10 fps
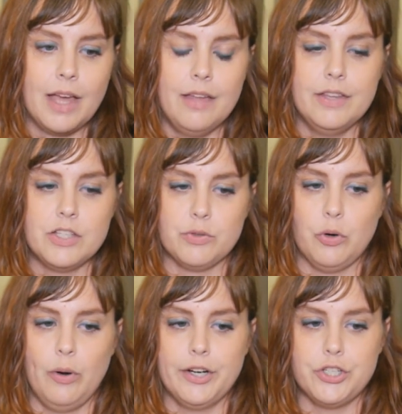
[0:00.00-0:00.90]
And this
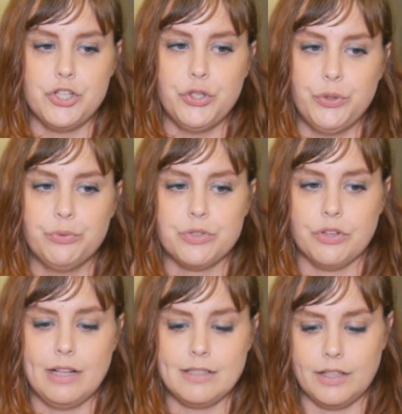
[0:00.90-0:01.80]
required 2,
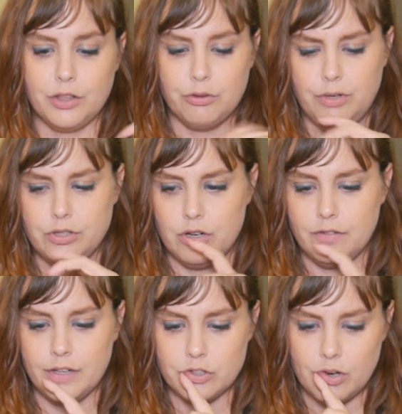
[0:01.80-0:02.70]
so that's like 3
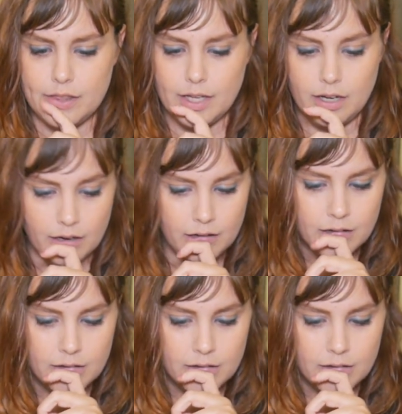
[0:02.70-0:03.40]
servings right there.